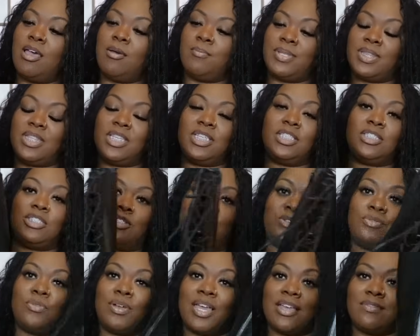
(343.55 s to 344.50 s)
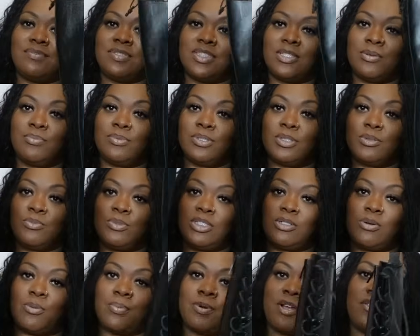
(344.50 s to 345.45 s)
But these do have zippers, which
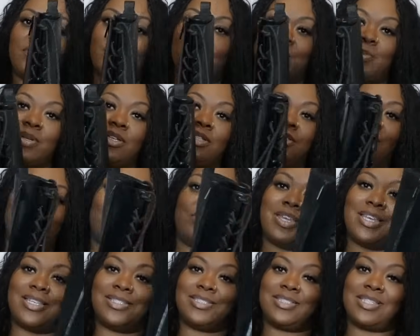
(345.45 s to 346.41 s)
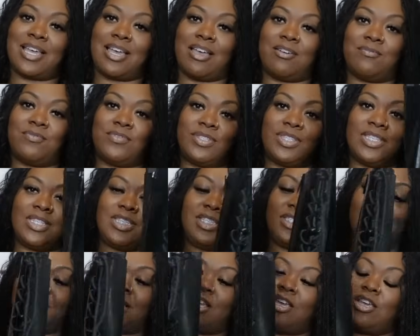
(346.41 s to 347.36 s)
are perfect because who has time for
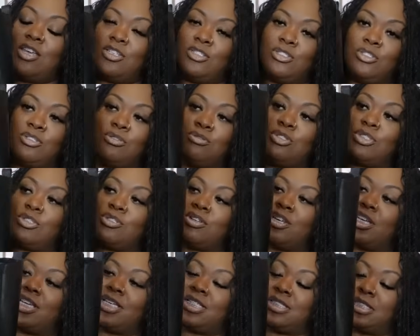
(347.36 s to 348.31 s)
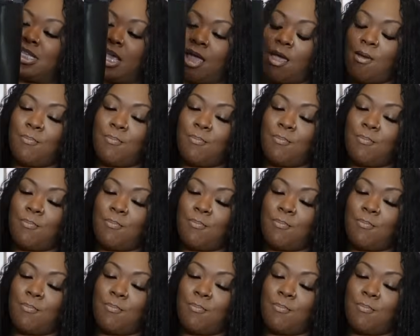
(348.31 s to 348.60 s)
these shoestrings?